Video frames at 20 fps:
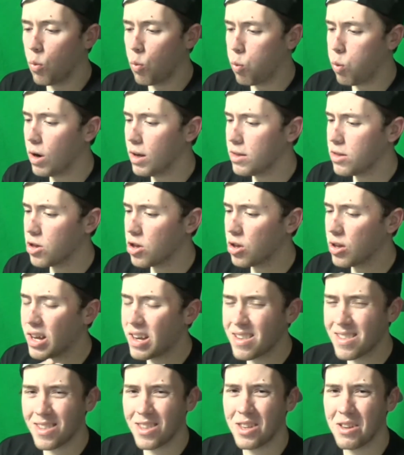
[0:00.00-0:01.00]
What should I
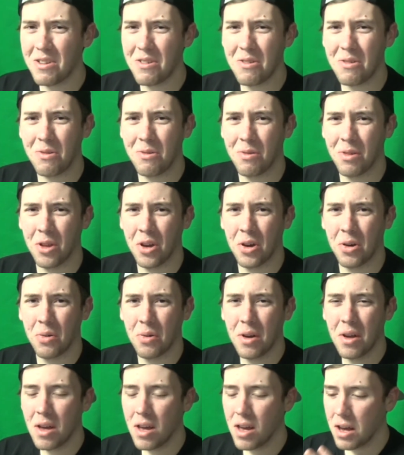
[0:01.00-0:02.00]
do though?
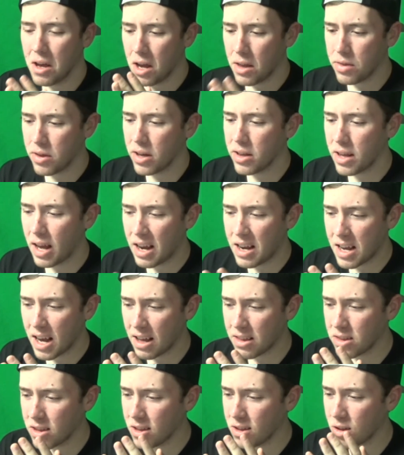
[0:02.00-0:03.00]
And then I
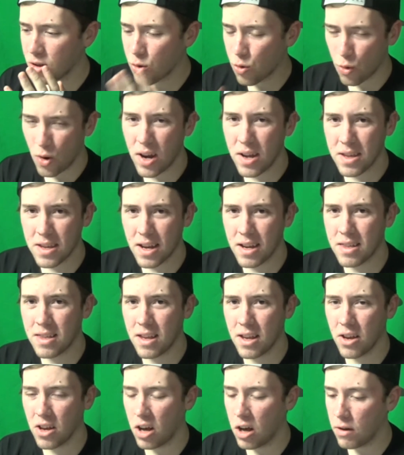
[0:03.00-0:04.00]
got this crazy
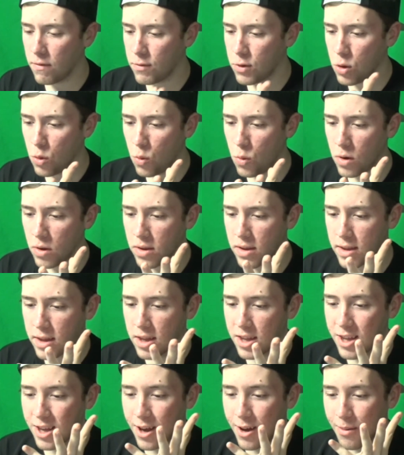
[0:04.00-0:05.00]
idea of doing
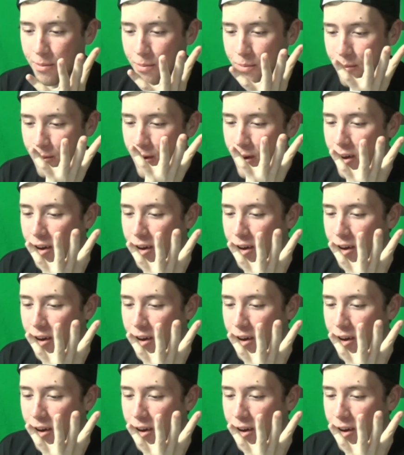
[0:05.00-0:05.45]
some